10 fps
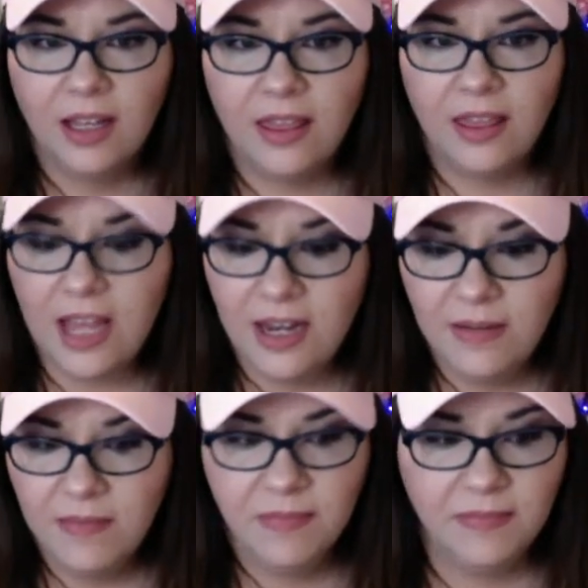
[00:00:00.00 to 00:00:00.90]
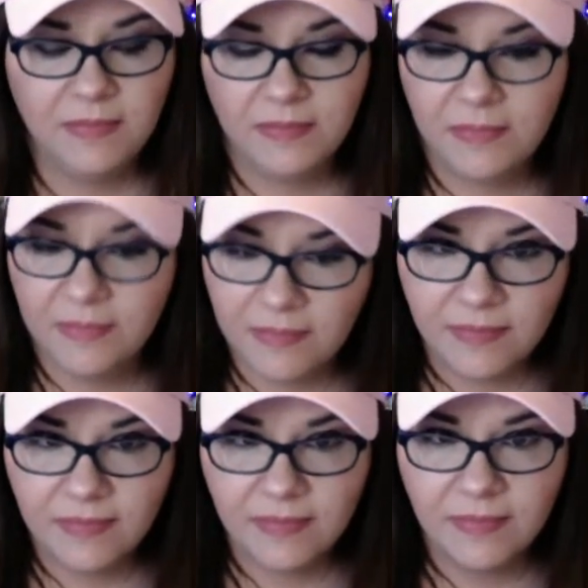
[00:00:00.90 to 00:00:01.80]
Then
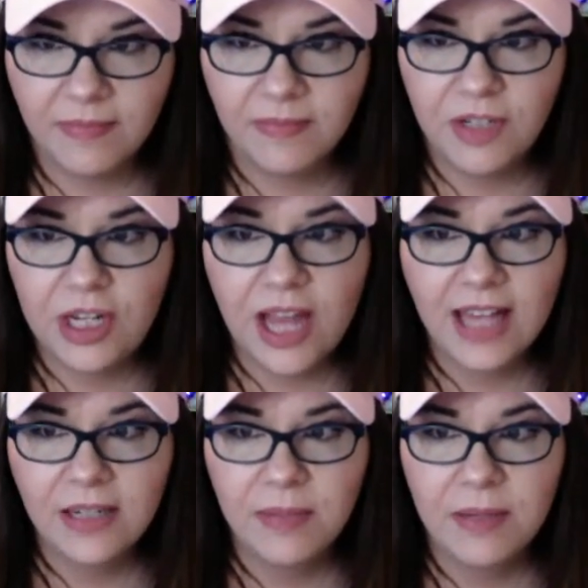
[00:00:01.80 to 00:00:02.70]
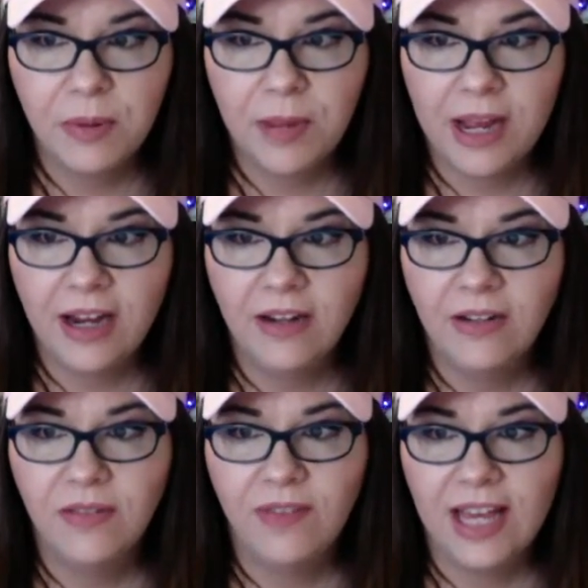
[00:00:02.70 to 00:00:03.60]
she has to be
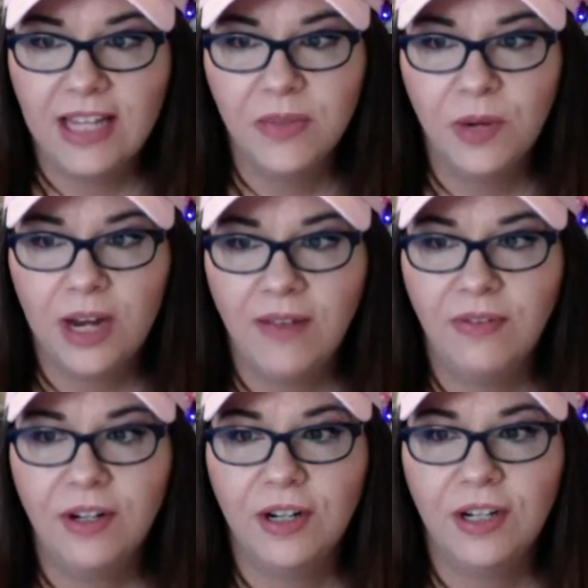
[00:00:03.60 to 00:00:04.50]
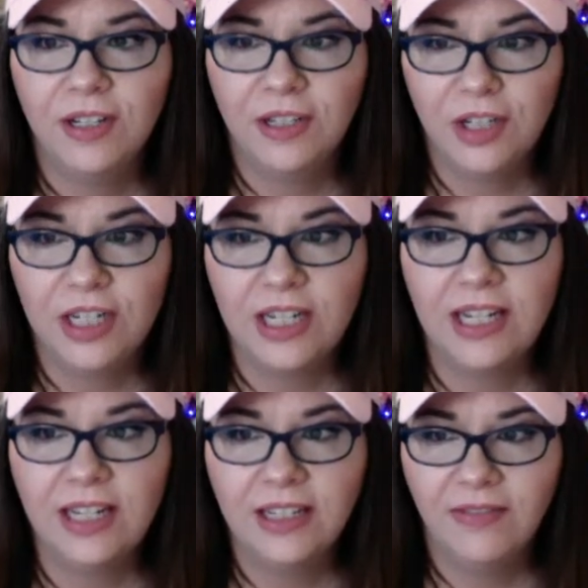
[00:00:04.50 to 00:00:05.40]
prepared to face whatever
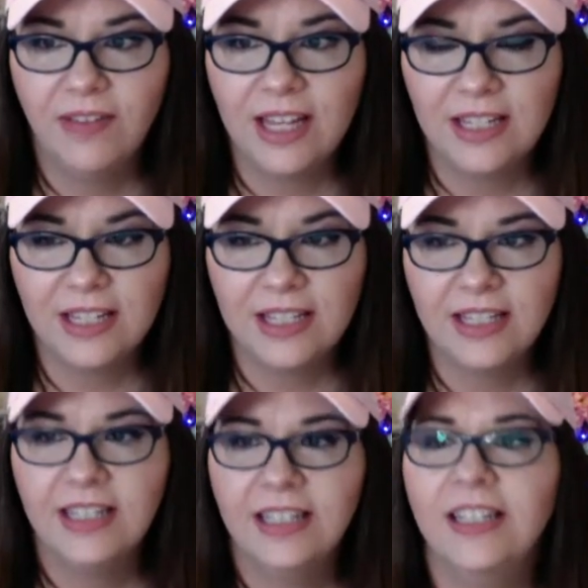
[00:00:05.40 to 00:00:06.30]
she faces.